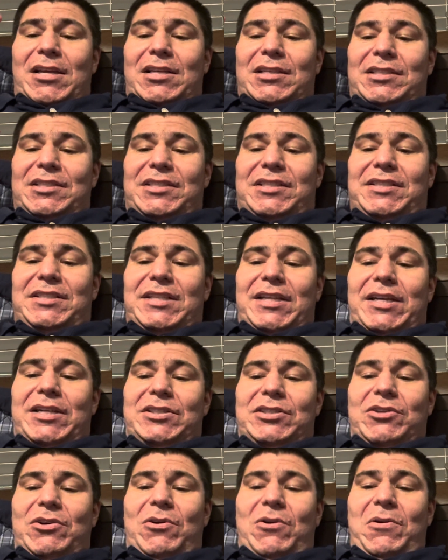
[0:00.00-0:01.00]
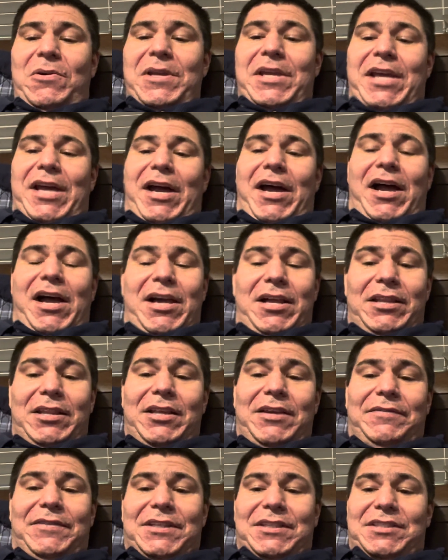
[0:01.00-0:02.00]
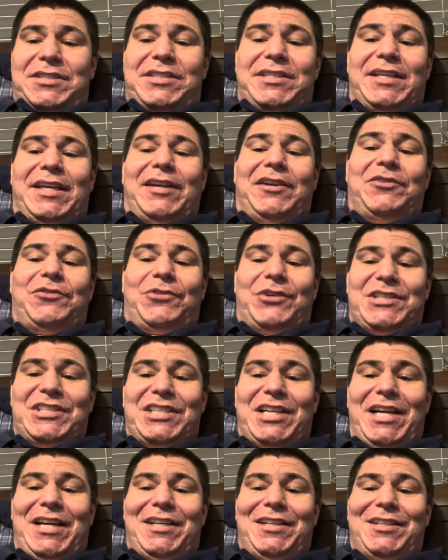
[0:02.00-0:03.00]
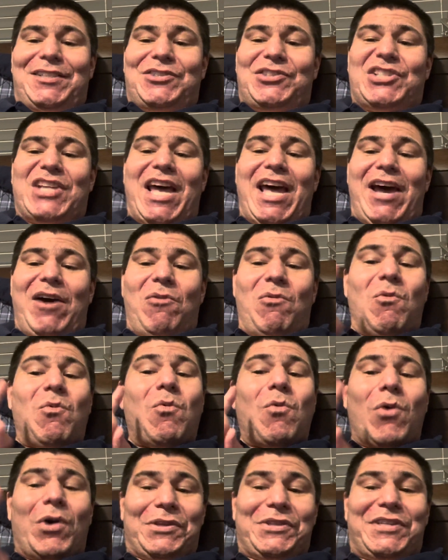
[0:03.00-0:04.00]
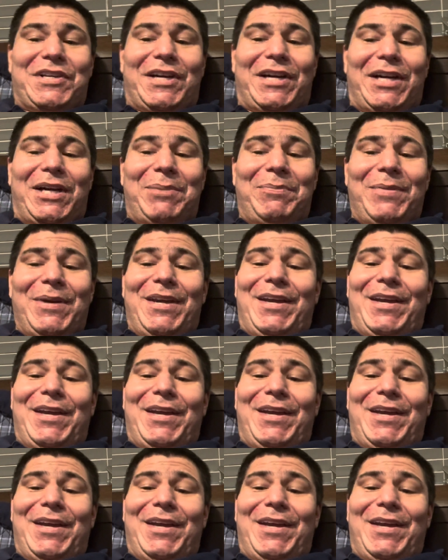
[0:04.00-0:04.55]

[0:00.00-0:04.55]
says, oh yeah, I lived in San Andres Islands at one time,